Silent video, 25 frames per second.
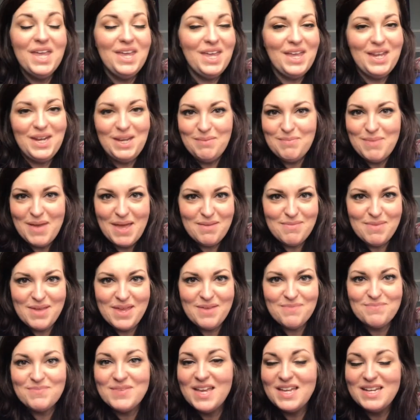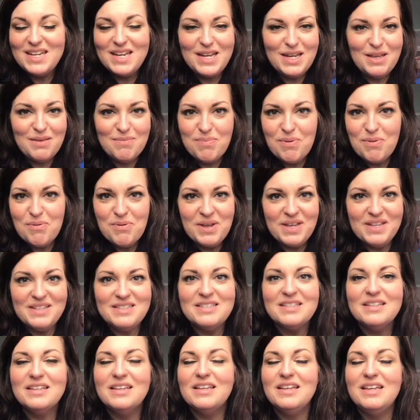any baby at any
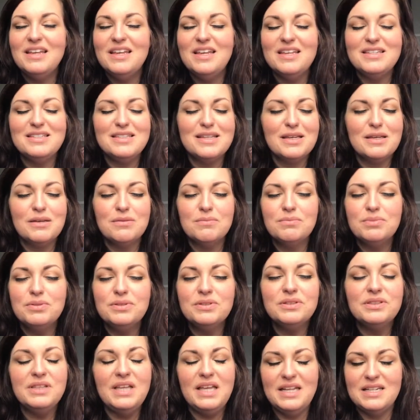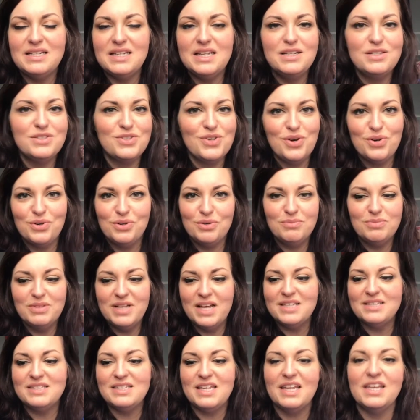point is a complete and total
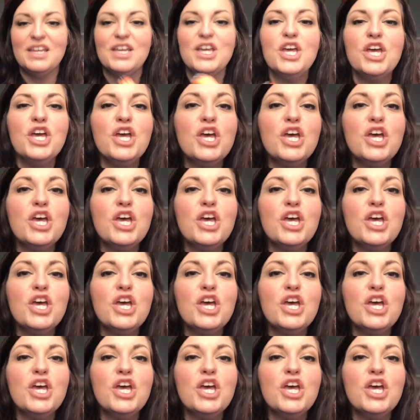blessing.